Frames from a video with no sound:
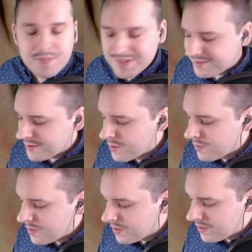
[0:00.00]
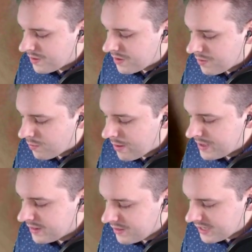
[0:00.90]
So when
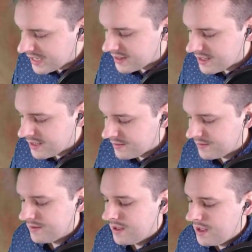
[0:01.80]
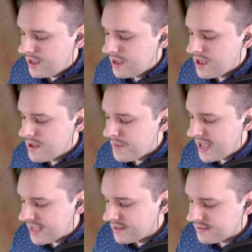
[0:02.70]
we look at this,
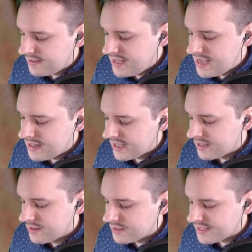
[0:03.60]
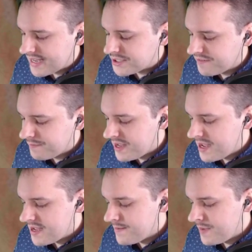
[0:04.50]
I can see like a little sketch of
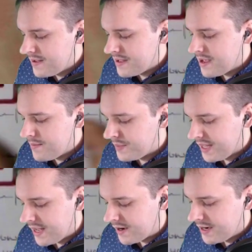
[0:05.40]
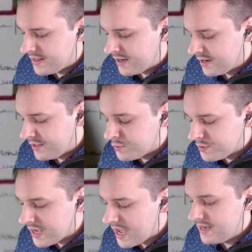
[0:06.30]
my planner in there. You do
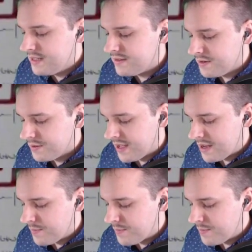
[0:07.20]
not need to do that.